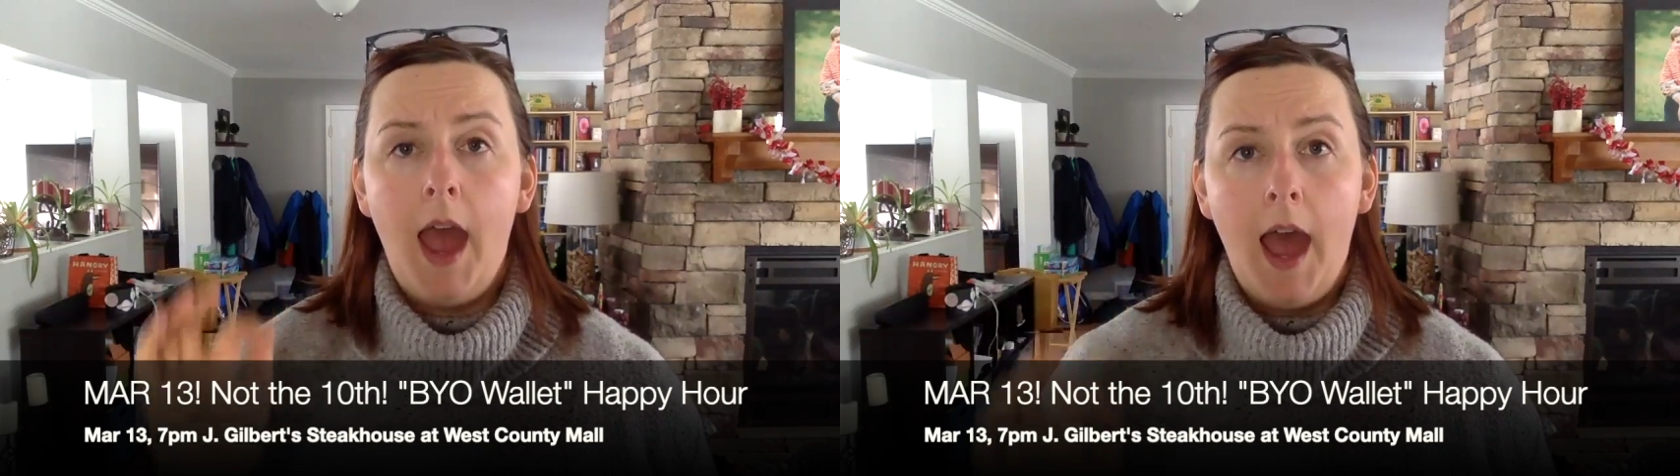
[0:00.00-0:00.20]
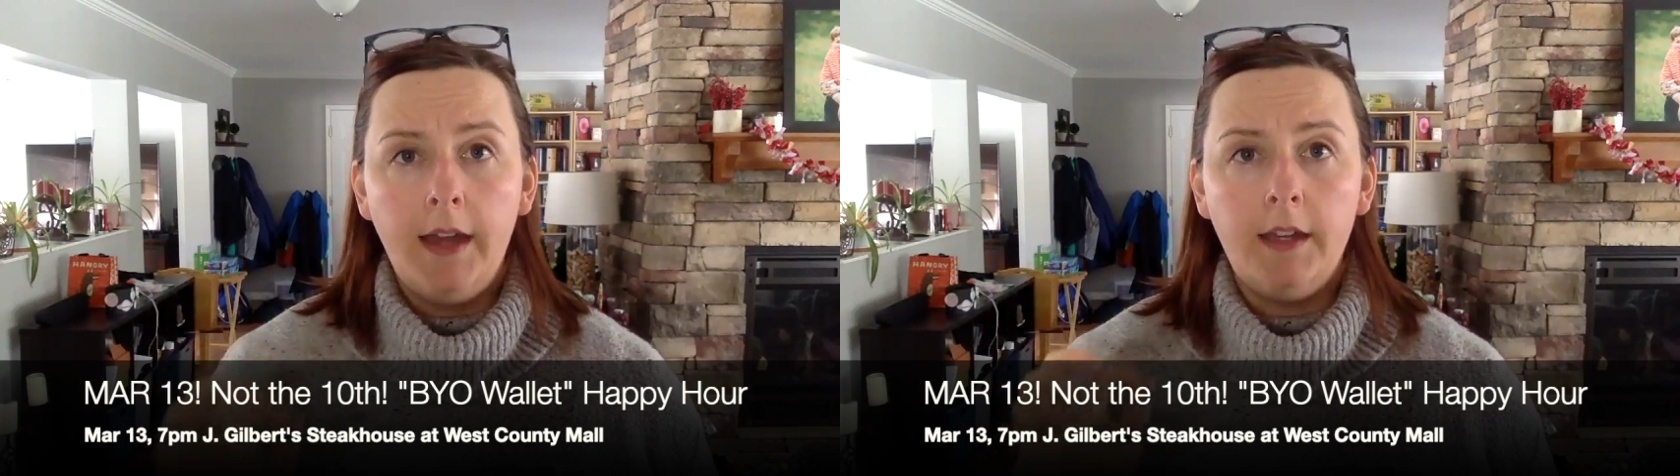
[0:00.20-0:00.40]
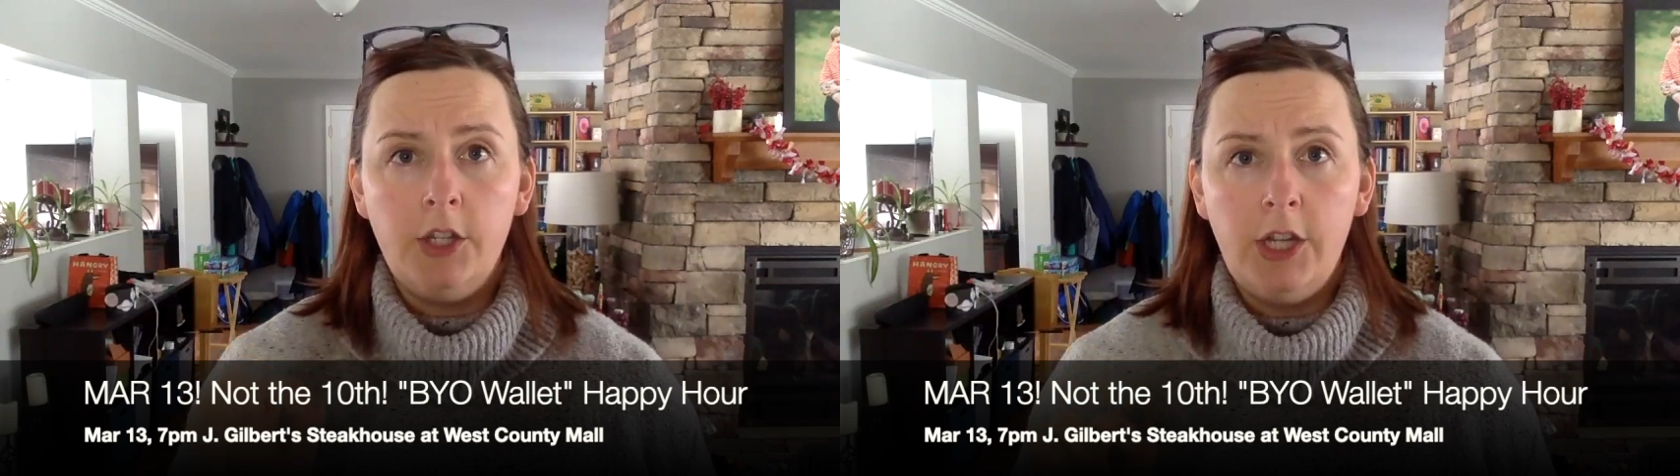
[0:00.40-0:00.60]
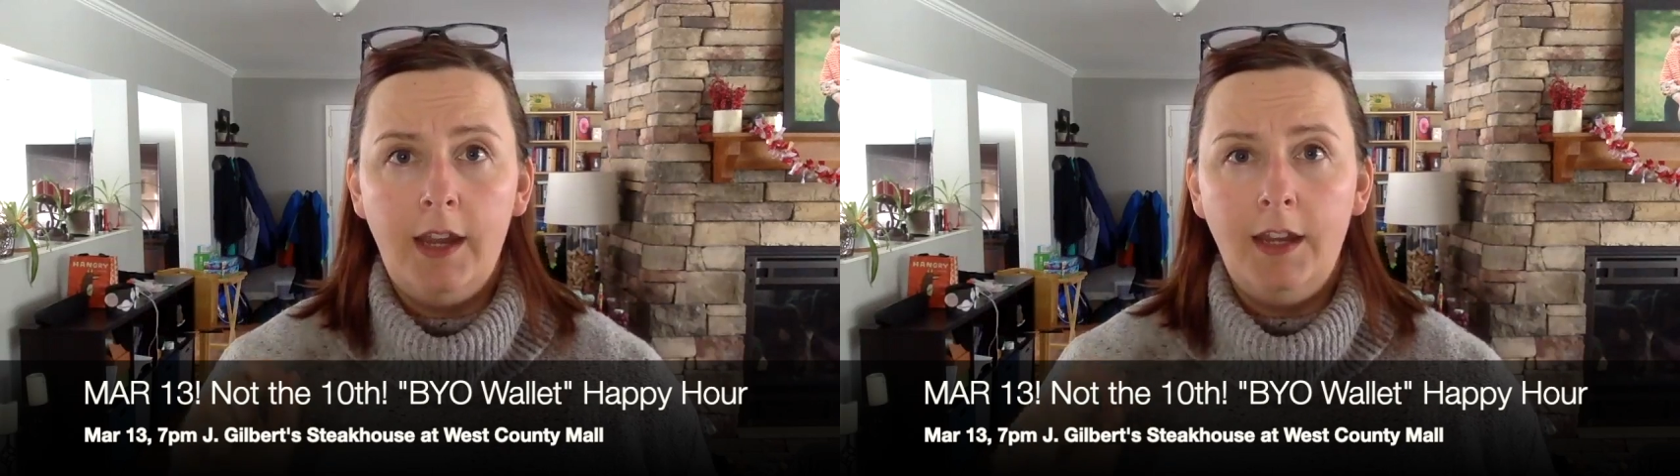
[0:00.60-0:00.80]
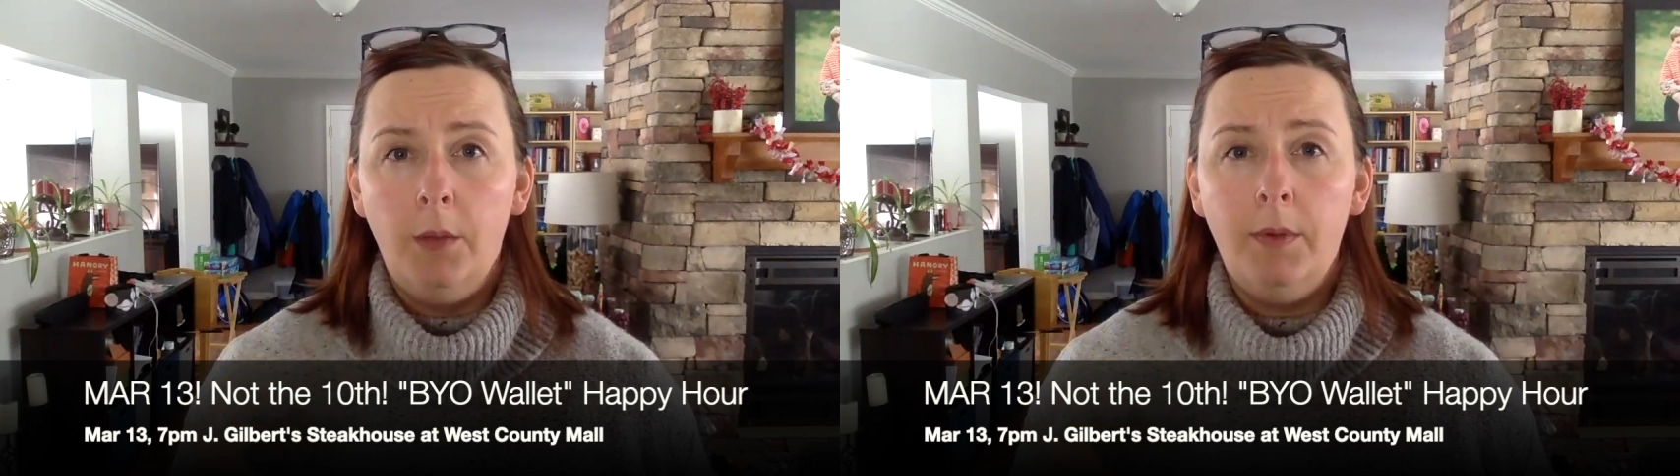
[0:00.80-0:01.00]
at J.
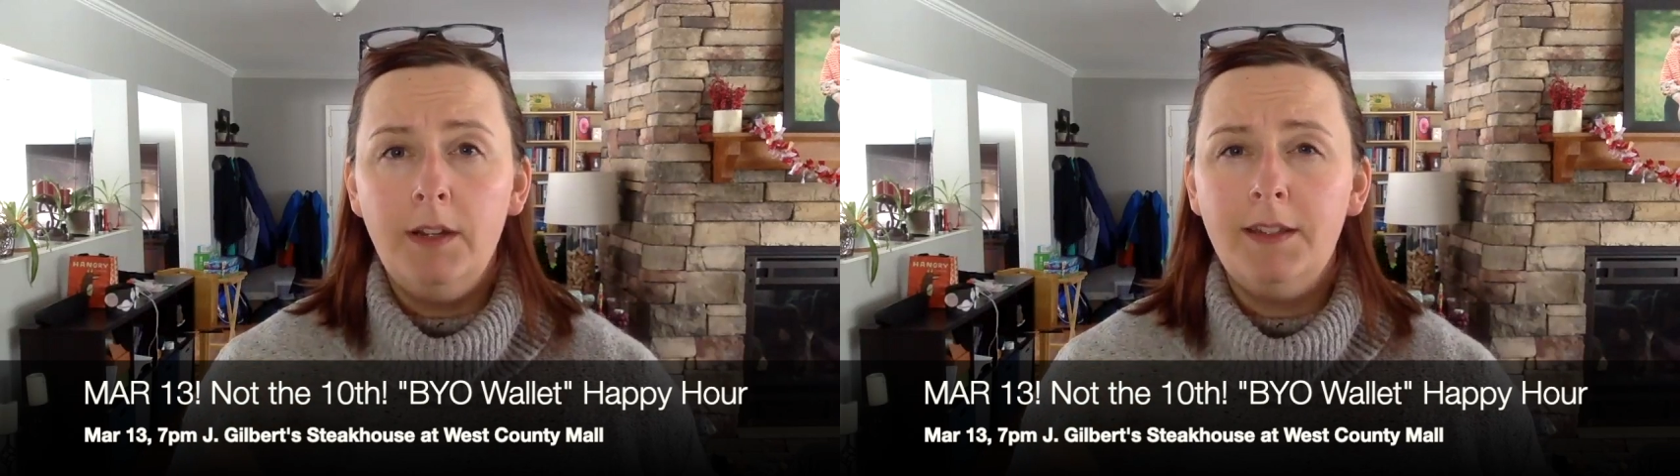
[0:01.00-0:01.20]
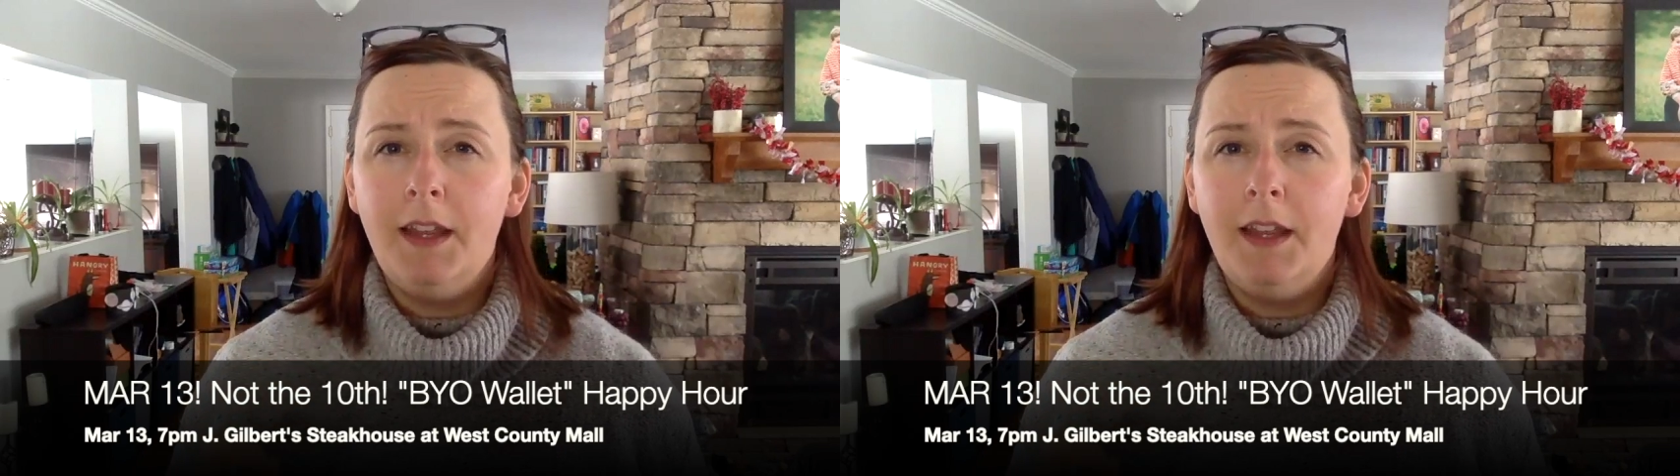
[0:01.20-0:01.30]
Gilbert's.